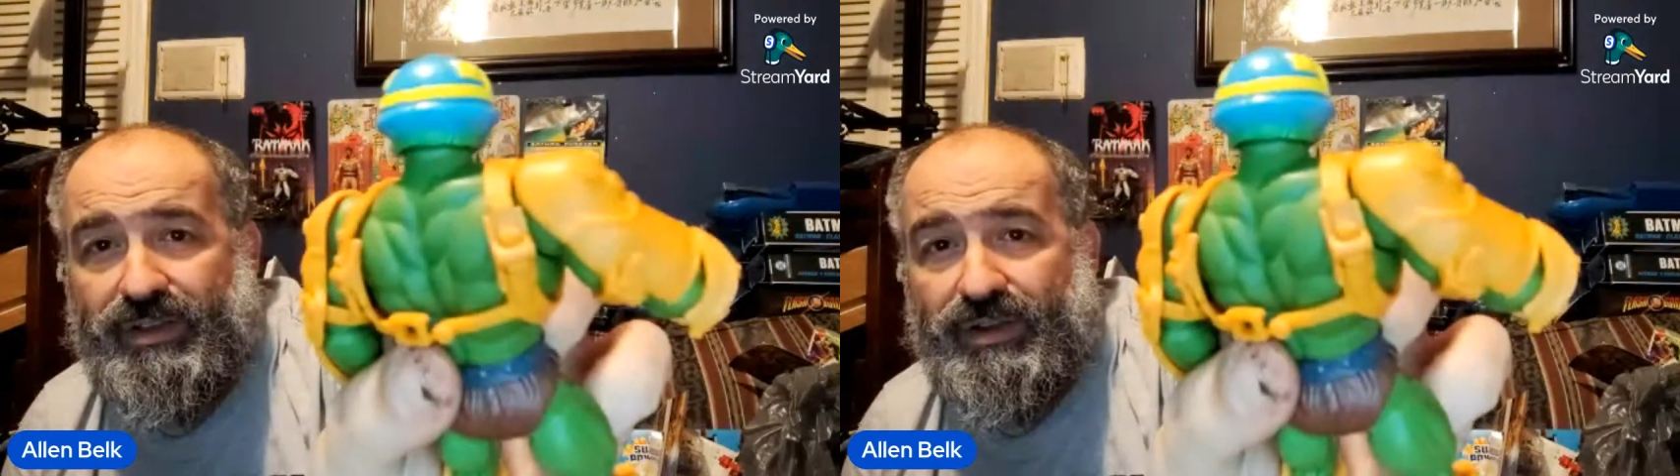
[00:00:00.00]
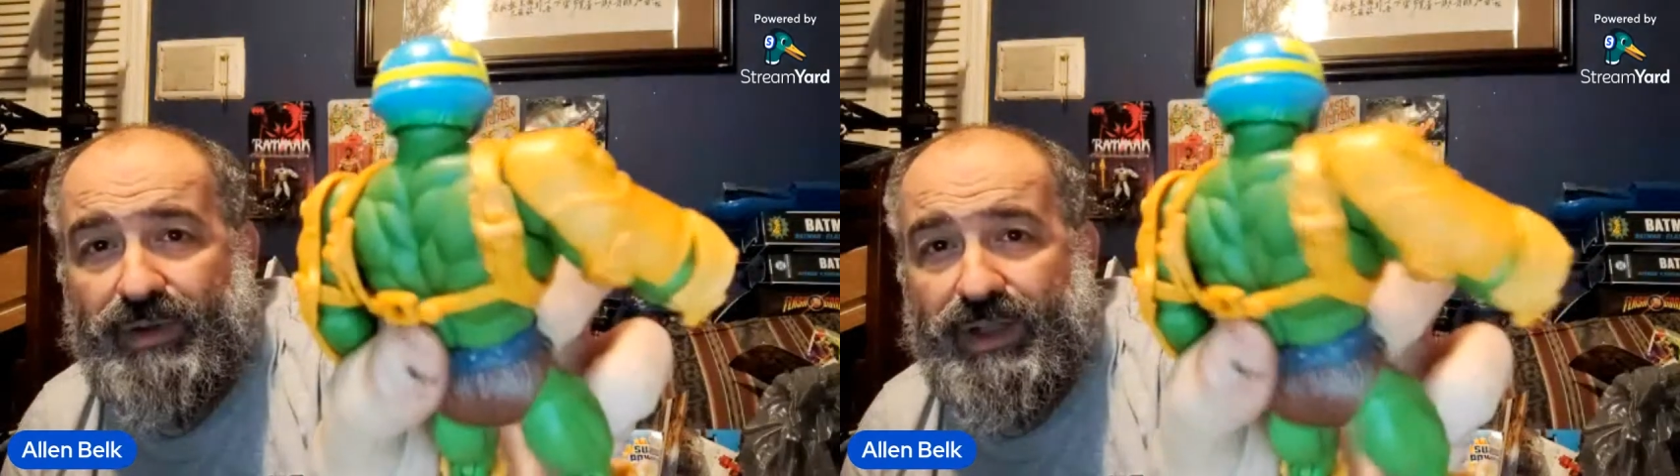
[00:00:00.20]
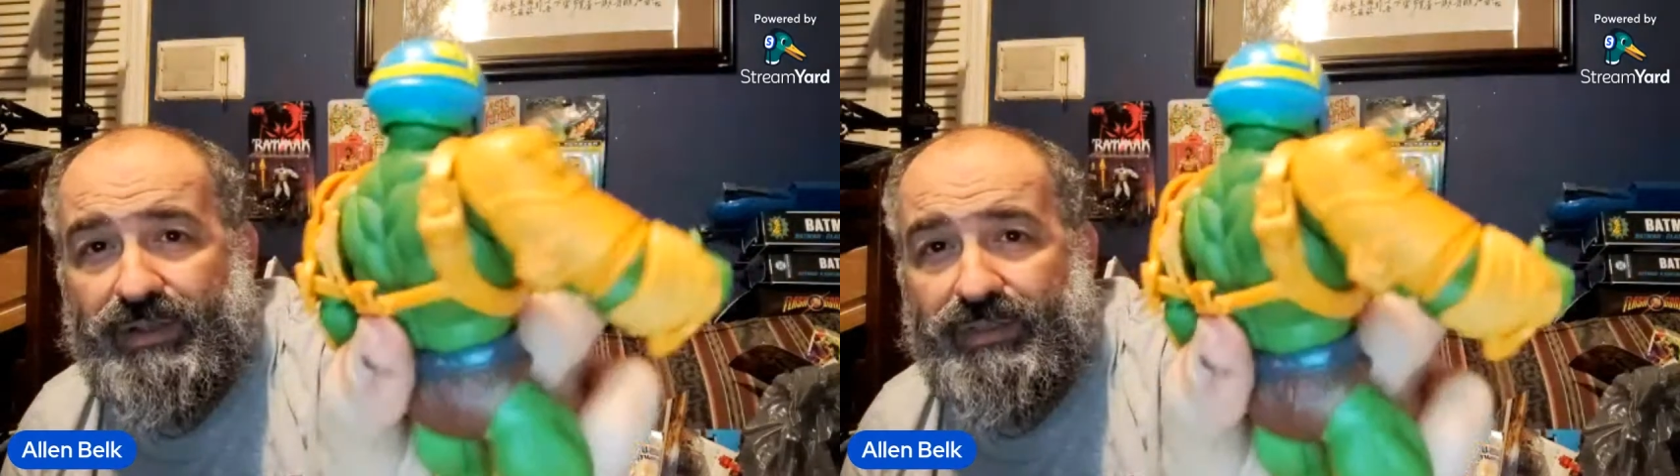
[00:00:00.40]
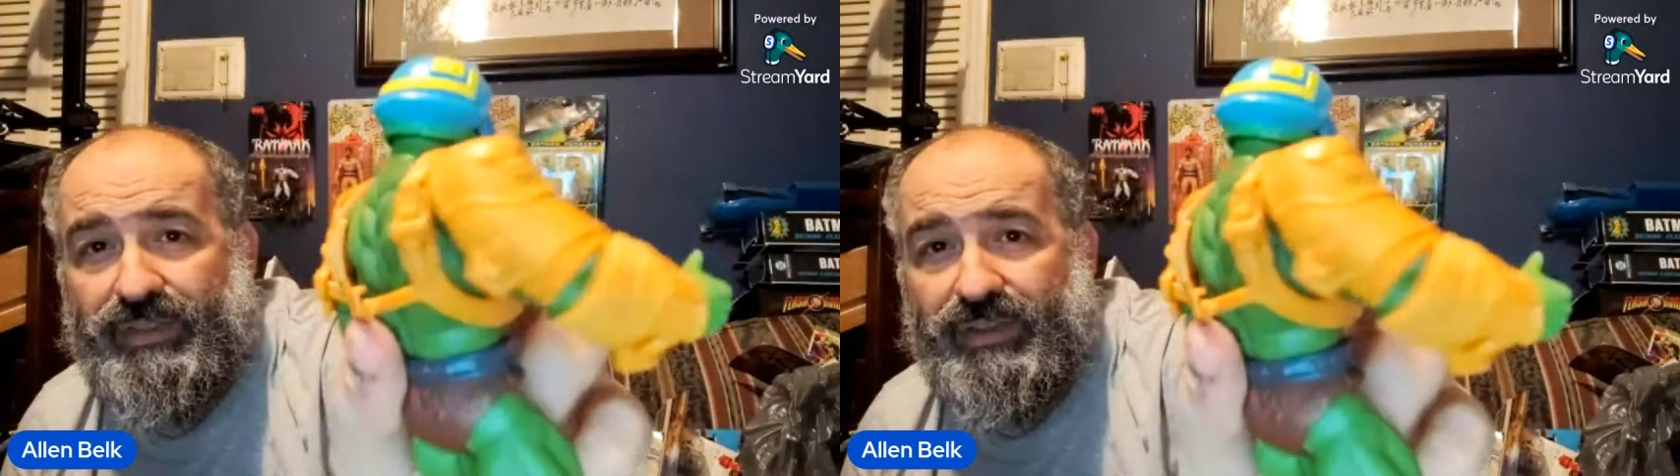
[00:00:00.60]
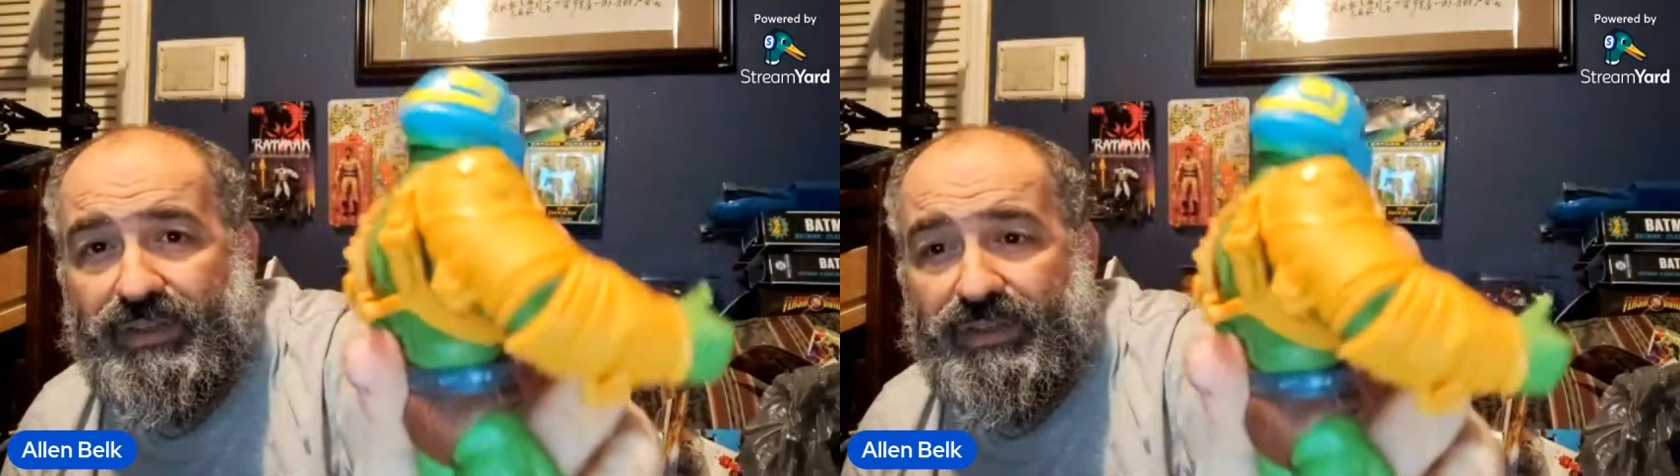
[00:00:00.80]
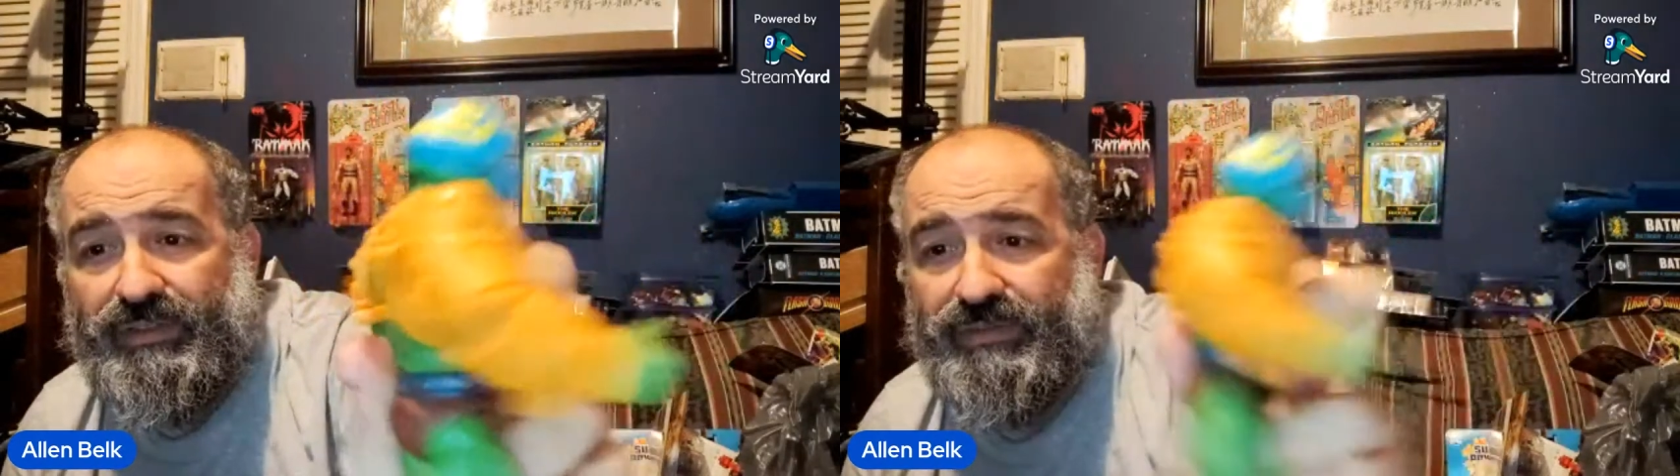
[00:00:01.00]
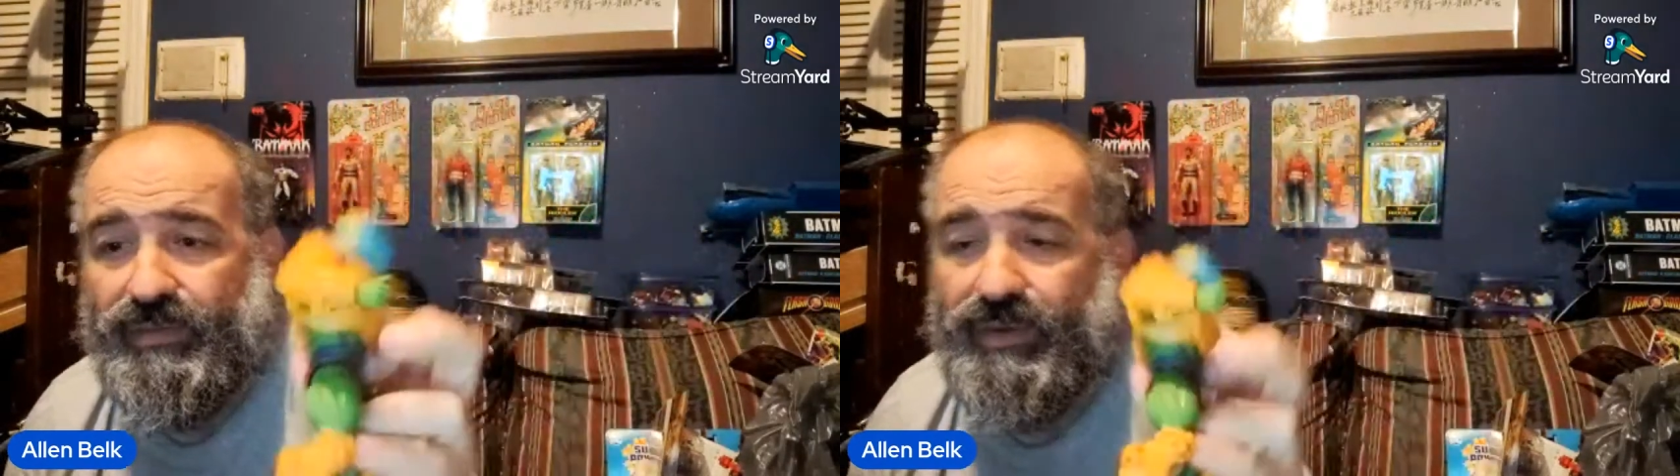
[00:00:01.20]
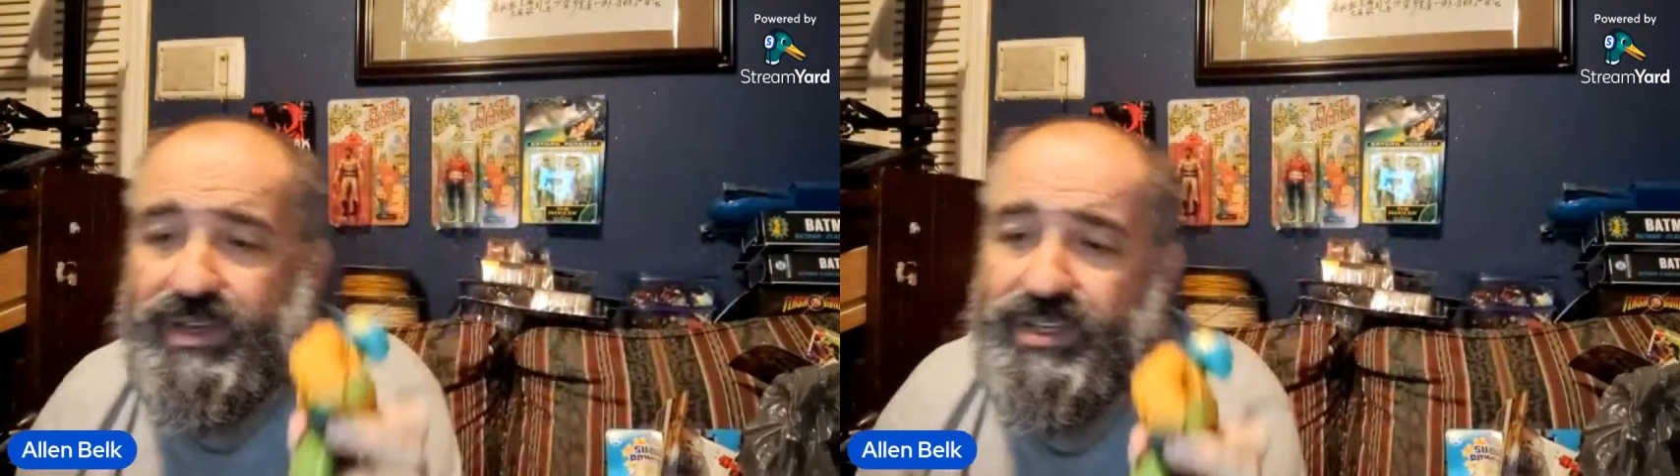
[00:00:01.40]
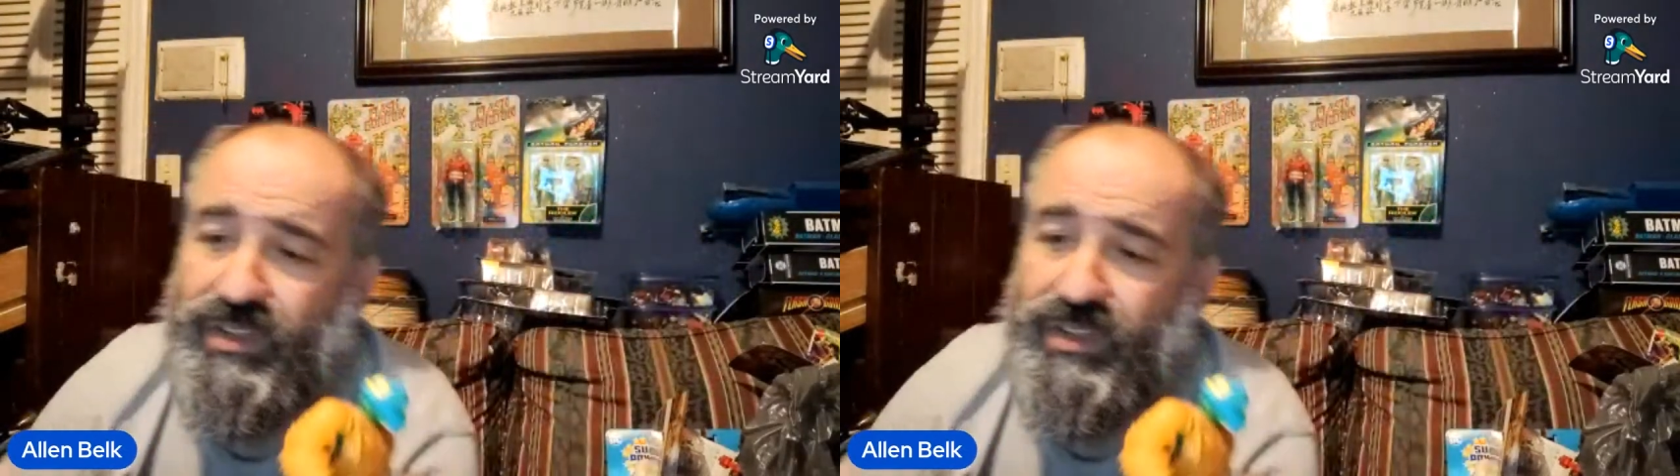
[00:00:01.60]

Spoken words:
around the fringe